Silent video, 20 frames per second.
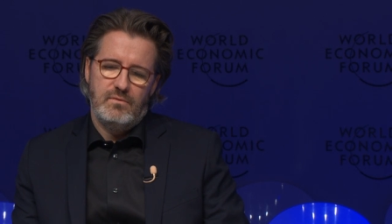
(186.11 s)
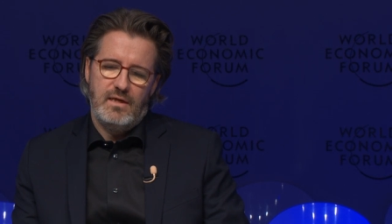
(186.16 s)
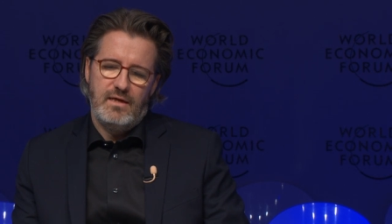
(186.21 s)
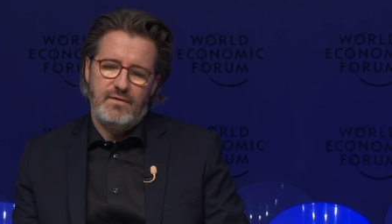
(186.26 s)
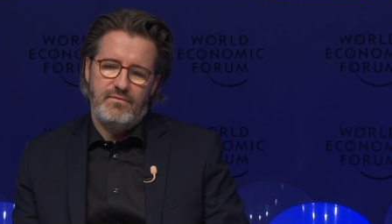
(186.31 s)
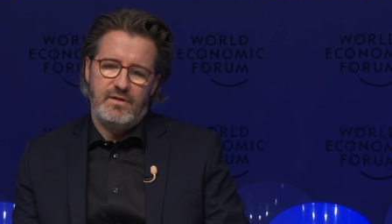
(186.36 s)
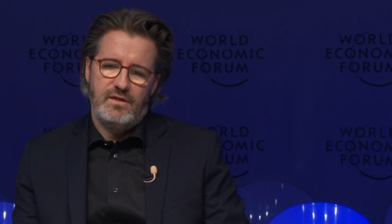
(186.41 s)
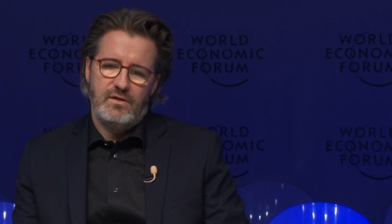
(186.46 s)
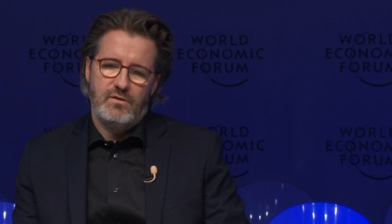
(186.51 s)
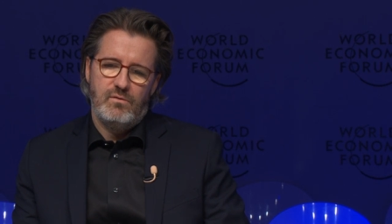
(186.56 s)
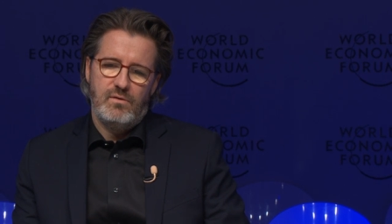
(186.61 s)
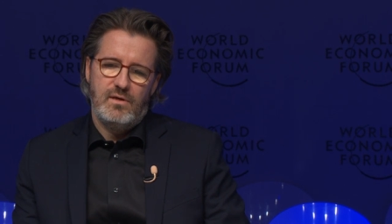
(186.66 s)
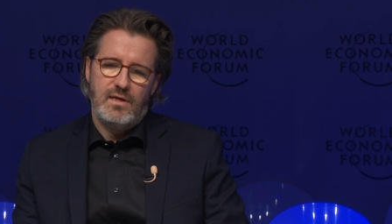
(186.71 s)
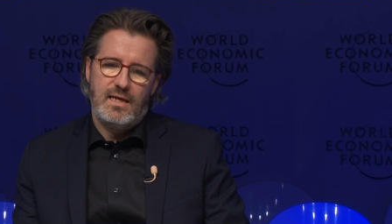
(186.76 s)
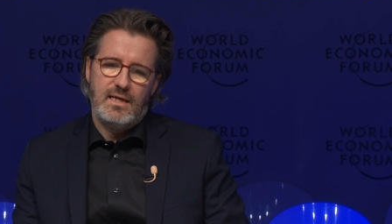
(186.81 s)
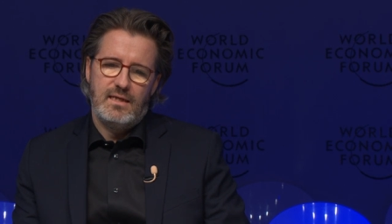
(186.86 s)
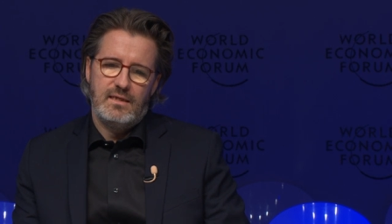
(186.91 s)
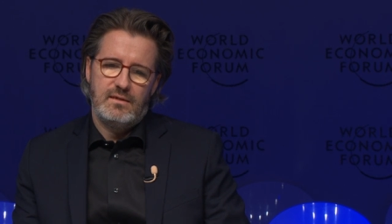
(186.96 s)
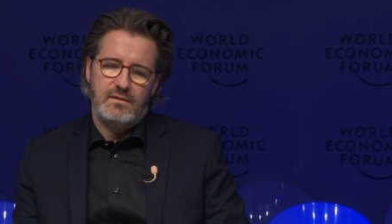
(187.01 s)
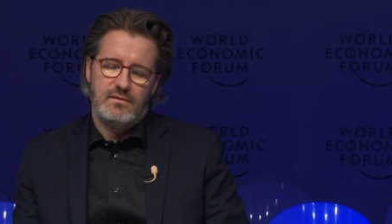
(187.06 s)
having no
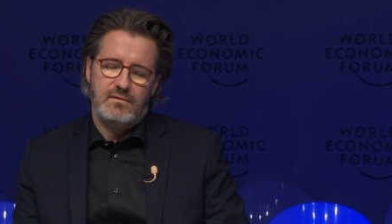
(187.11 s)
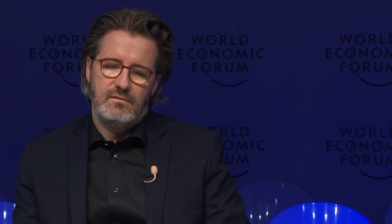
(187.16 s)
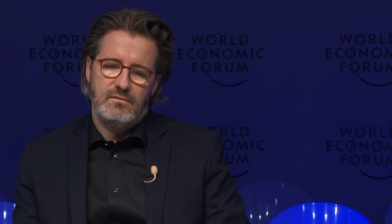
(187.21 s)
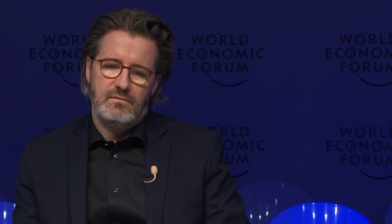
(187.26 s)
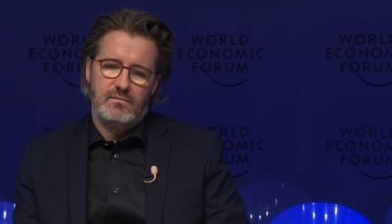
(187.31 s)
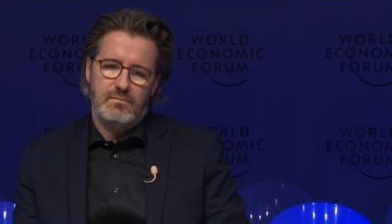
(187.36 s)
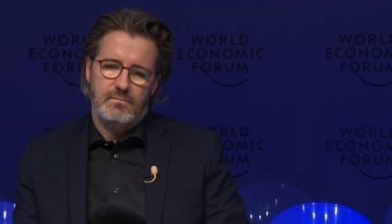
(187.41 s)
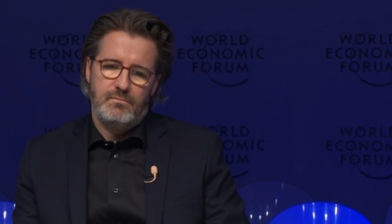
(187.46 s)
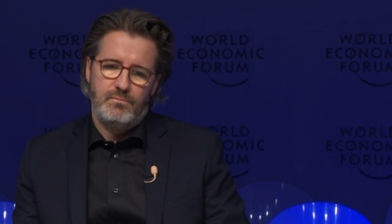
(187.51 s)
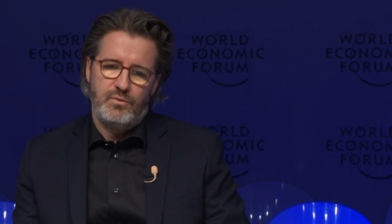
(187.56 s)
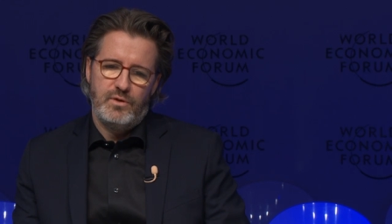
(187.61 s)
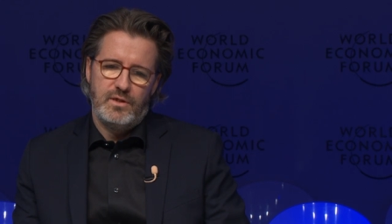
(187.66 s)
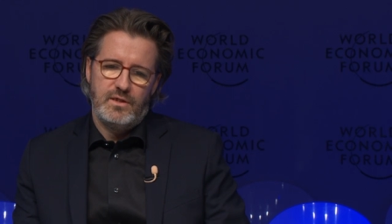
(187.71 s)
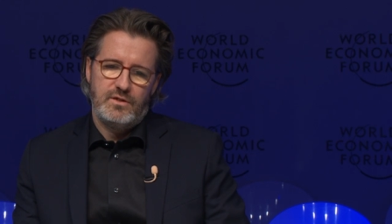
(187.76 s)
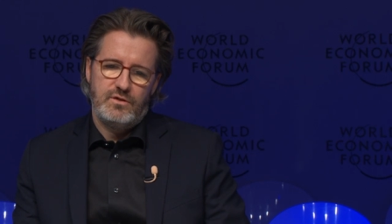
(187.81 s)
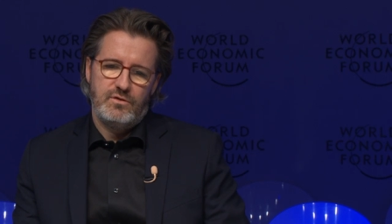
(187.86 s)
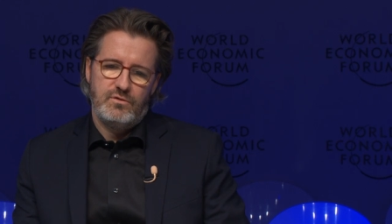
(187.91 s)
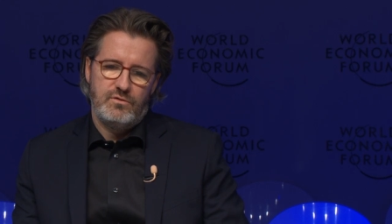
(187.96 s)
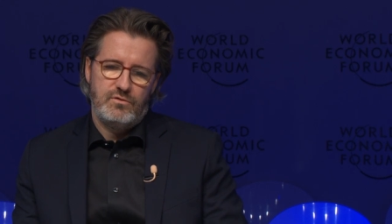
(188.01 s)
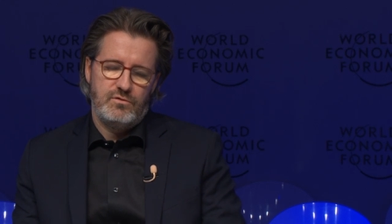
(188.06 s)
light
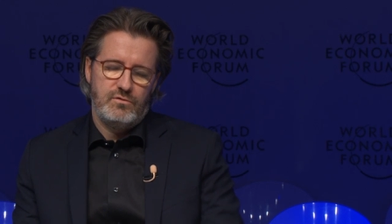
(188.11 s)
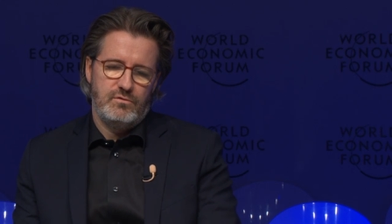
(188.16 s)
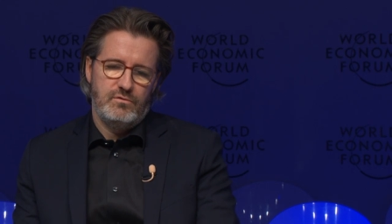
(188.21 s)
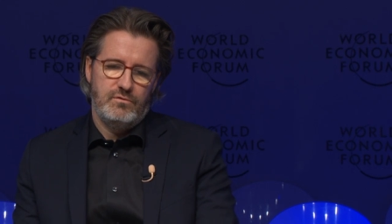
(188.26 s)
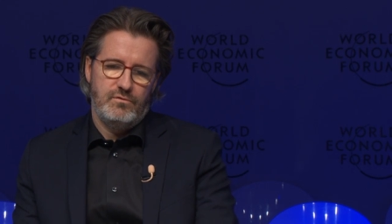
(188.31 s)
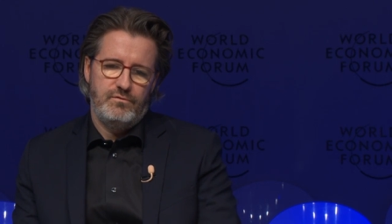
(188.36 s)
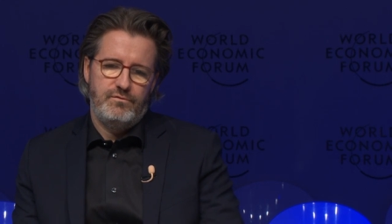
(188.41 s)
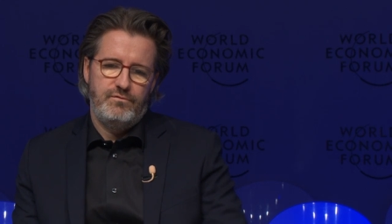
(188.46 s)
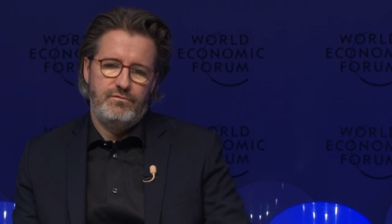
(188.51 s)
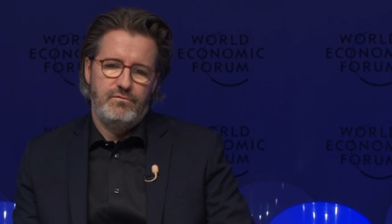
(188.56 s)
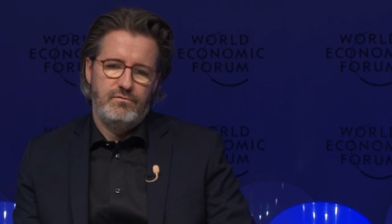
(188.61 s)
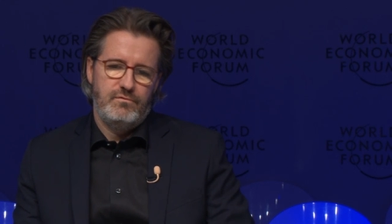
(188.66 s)
brings you to,